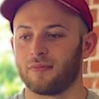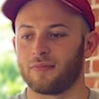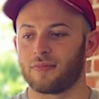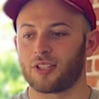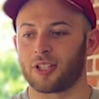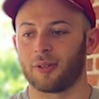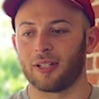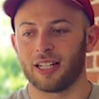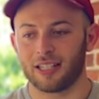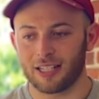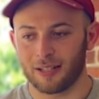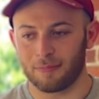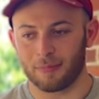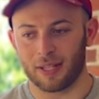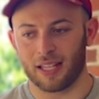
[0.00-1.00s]
So it ended
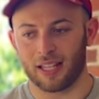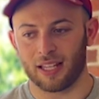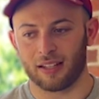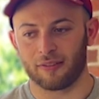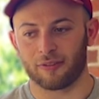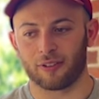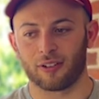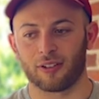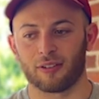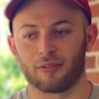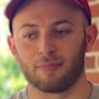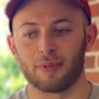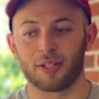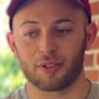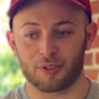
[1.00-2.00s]
up being, for
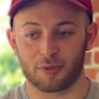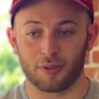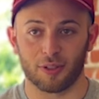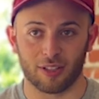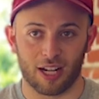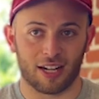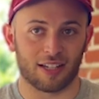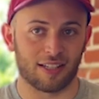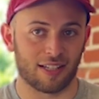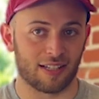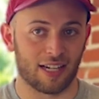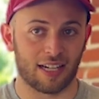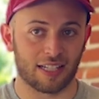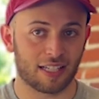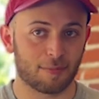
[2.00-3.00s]
middle school, a lot of
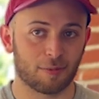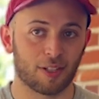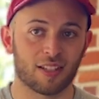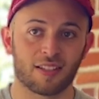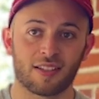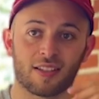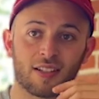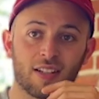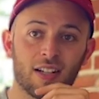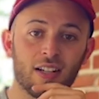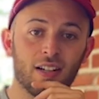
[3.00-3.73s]
design sprints